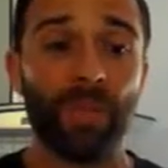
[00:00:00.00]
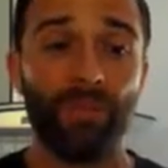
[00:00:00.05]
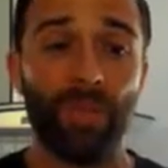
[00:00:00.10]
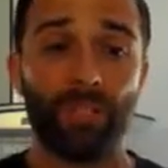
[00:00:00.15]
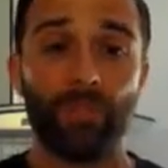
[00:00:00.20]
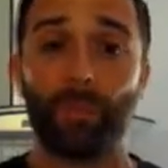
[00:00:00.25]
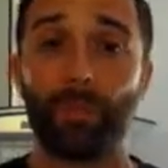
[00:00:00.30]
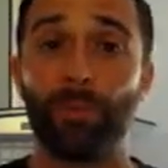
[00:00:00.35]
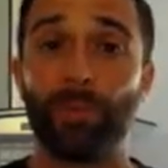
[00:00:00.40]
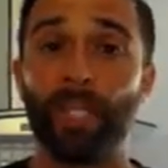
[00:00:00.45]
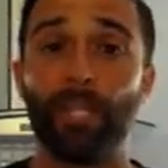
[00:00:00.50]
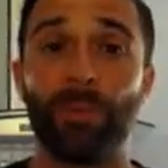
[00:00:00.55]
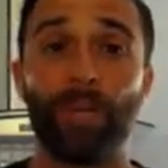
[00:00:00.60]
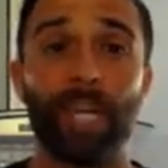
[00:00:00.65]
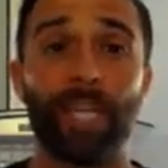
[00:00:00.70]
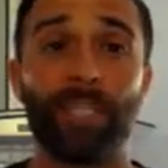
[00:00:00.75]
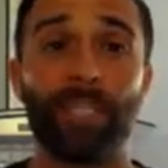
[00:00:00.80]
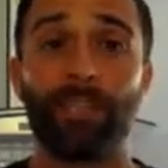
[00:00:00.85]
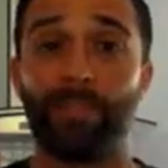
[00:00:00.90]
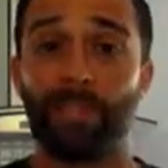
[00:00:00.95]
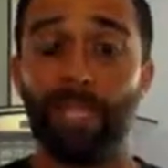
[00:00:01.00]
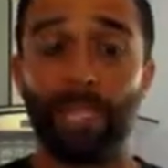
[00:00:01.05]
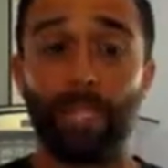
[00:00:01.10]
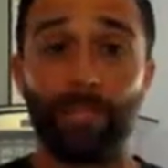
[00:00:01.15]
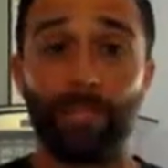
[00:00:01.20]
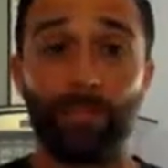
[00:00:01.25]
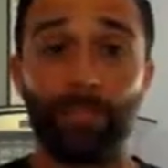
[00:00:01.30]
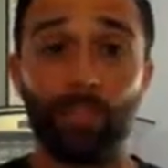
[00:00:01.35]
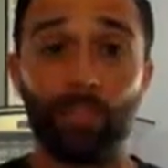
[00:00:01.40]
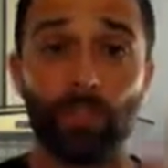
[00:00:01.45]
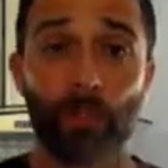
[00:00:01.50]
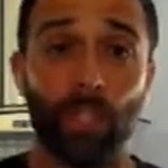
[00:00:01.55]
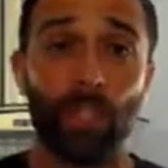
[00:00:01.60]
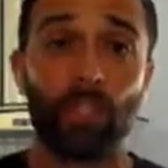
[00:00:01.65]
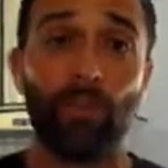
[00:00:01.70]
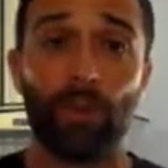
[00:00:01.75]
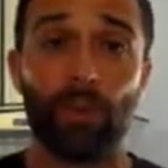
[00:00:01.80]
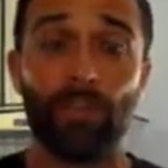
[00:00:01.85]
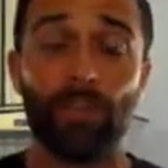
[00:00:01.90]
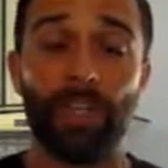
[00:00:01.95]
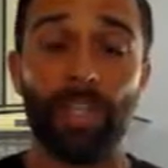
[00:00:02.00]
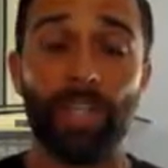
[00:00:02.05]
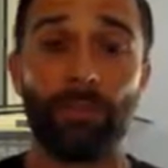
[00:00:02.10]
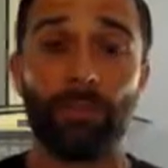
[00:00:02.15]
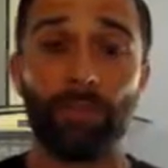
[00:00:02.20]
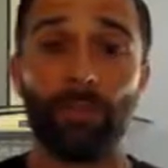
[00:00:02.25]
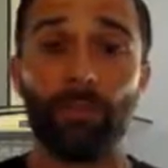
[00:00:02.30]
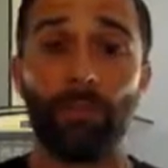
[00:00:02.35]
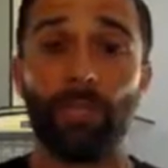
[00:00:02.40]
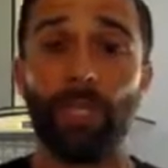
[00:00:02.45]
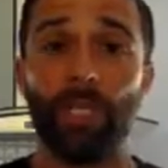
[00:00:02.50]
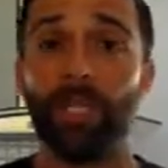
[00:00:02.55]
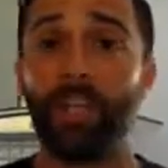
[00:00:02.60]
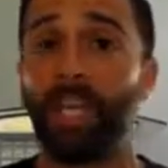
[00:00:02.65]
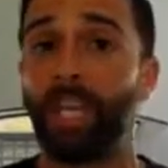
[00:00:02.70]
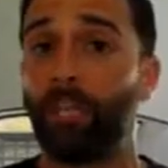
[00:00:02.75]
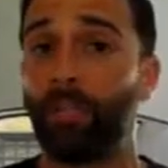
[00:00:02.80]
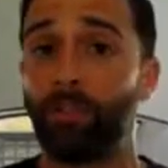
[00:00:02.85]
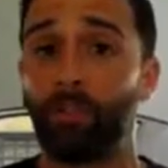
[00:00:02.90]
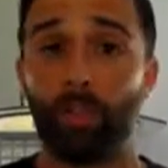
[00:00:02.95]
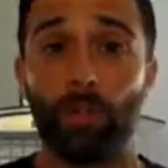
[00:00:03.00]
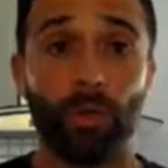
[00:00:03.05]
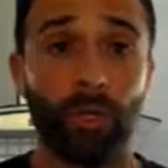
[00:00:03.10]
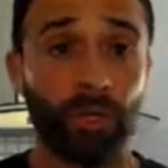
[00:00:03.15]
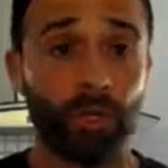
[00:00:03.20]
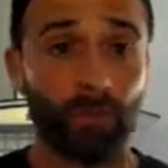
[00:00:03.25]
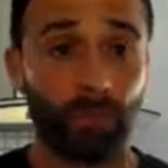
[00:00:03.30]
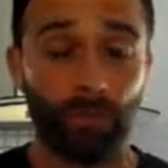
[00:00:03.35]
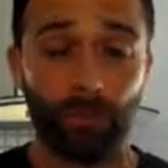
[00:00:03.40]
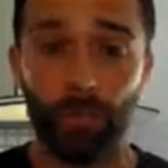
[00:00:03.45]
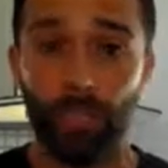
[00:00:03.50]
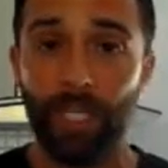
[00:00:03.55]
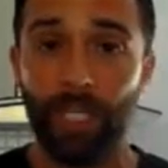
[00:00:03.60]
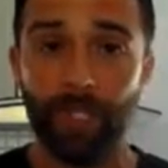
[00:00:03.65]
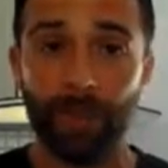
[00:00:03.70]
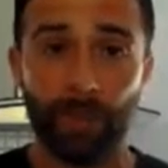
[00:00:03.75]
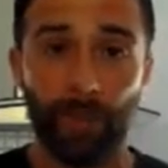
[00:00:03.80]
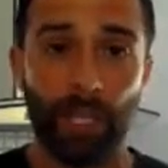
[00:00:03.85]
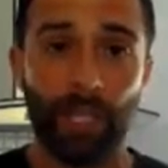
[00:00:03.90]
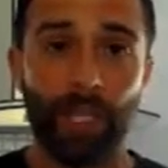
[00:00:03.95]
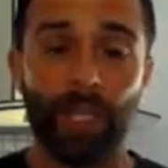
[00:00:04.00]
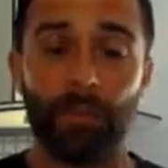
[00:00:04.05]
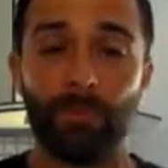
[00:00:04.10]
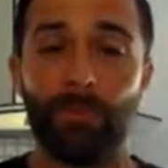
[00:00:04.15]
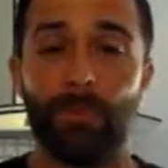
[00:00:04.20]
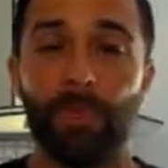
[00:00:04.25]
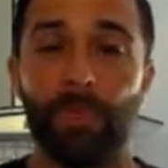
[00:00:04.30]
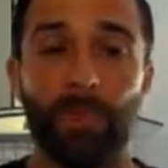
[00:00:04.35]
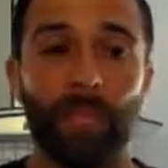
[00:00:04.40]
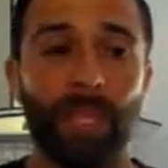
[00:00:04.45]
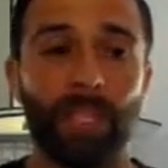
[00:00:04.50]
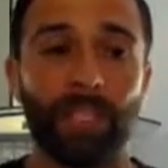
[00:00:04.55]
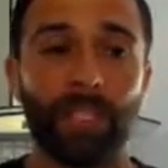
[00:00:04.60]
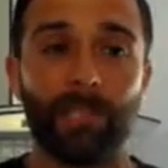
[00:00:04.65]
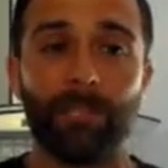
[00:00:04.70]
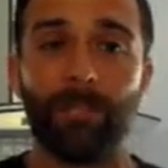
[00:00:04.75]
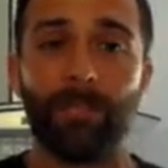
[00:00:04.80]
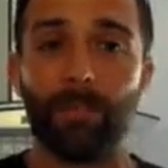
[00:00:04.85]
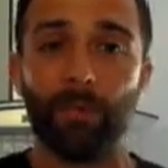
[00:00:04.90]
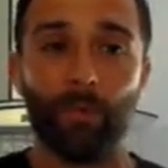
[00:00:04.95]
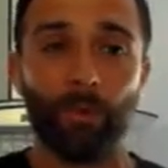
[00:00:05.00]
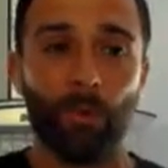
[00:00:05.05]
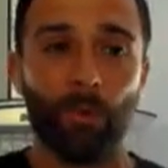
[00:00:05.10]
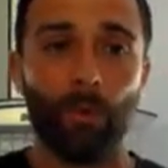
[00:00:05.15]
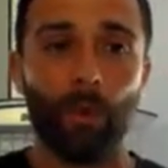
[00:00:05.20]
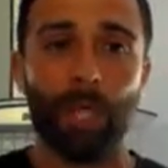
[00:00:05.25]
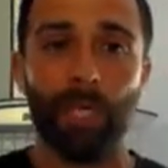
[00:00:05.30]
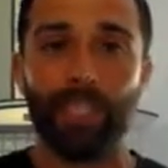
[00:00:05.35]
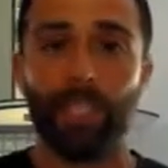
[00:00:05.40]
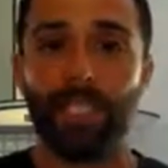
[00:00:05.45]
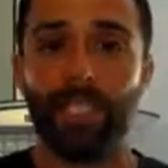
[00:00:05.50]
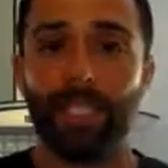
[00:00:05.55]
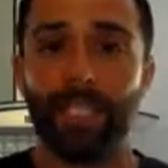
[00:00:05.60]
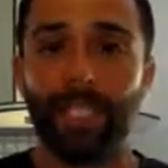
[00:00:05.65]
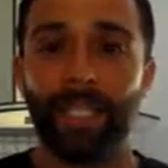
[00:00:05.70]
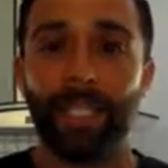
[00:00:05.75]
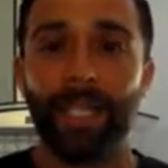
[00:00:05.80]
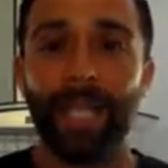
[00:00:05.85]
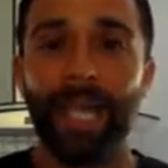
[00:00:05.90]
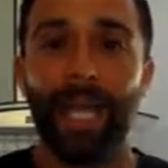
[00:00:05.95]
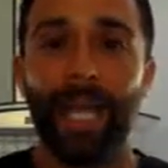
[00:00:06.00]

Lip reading: That's a redirect. It'll take them straight to our Facebook community. They can join for free, the way that some of you who are watching did.